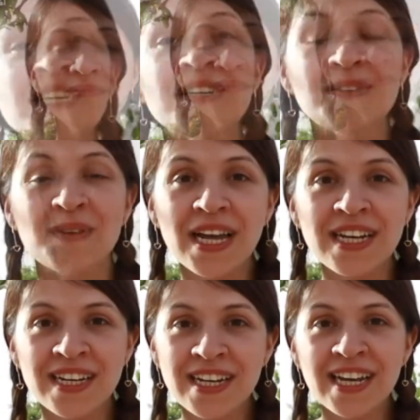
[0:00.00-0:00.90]

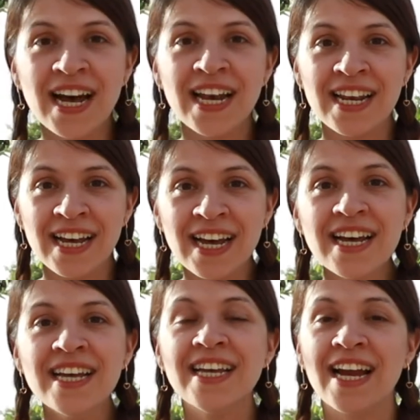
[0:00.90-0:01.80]
And now,
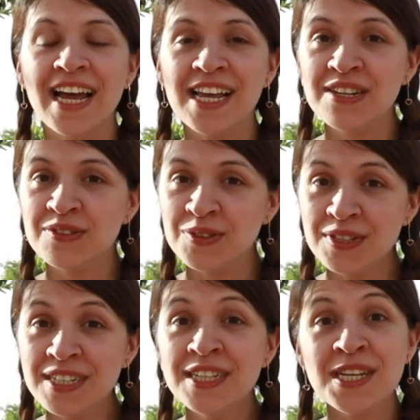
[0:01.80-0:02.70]
guys, I have to
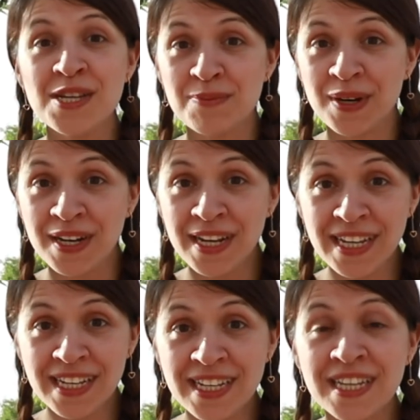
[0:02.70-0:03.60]
say bye bye,
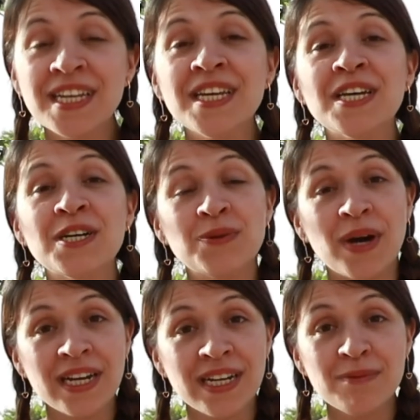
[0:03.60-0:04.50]
and I'll
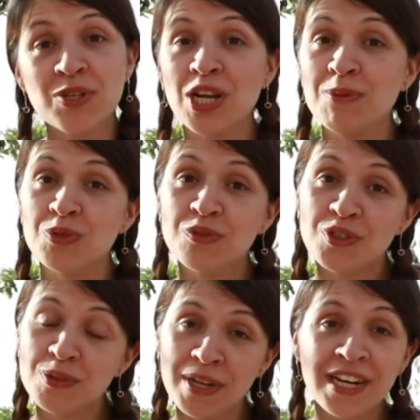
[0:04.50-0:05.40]
see you another
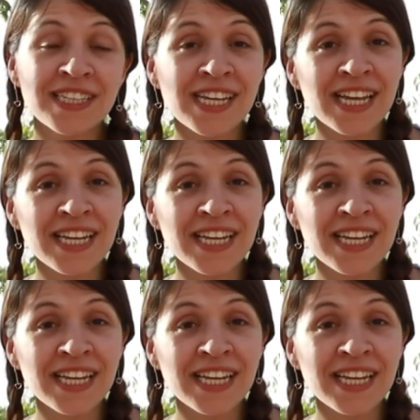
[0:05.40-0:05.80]
time.